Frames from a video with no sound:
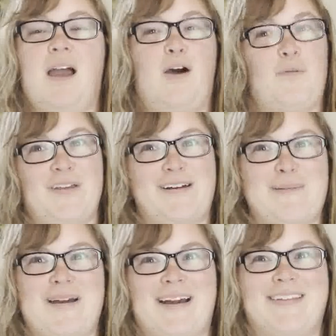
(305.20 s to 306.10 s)
hopefully I'll get
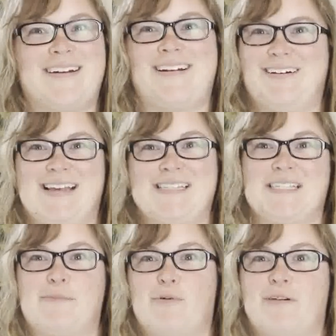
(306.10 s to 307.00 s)
back there and I'll get
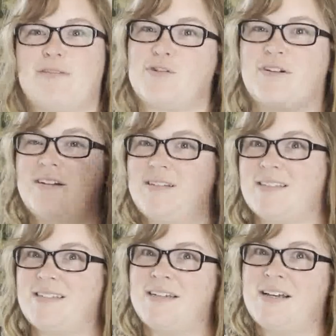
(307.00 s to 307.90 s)
some more of the
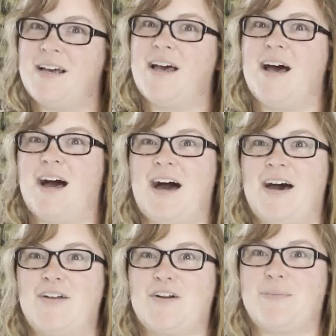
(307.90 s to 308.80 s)
trails
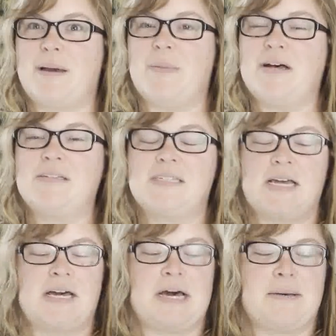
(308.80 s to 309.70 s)
under my belt.
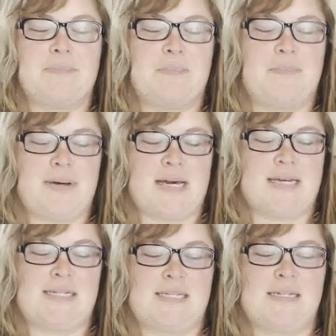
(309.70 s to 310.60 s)

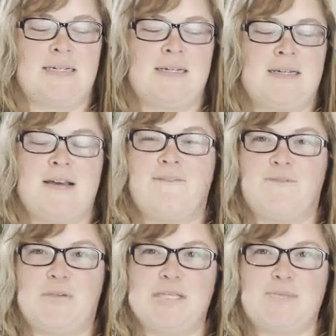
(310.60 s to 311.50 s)
But
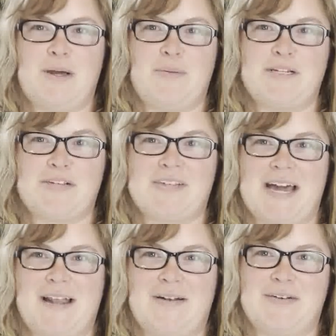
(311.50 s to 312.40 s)
for this part, we just
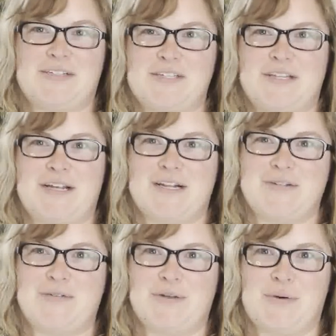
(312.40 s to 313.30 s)
got
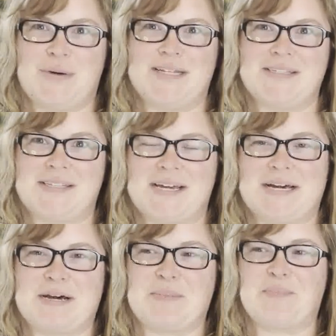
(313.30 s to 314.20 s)
2 little ones.
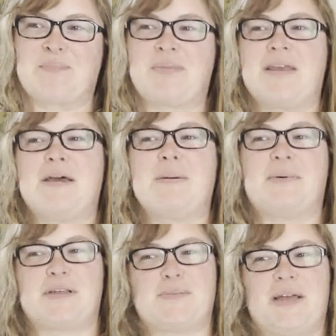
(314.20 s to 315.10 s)
But
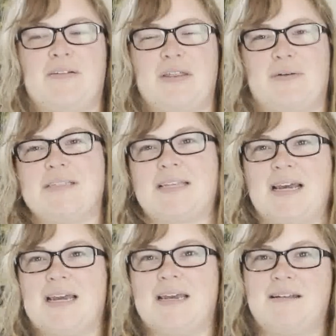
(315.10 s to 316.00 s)
there's plenty of other ones that
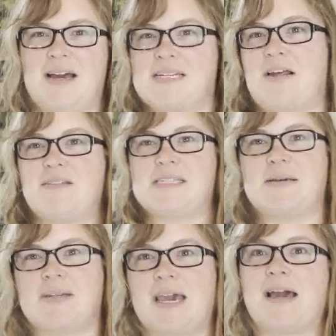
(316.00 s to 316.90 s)
I knocked out in the same
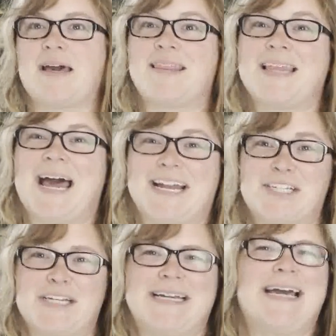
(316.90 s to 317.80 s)
day. I
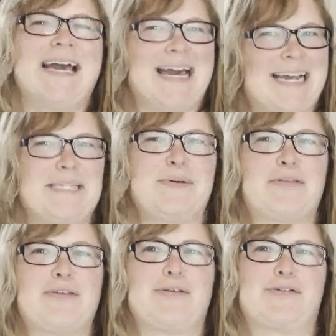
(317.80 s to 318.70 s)
actually hiked both
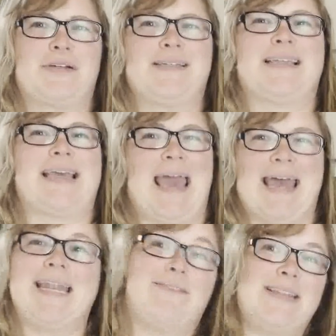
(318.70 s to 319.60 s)
of those trails at the
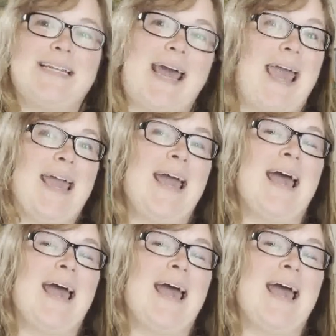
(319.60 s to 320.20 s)
end of the day.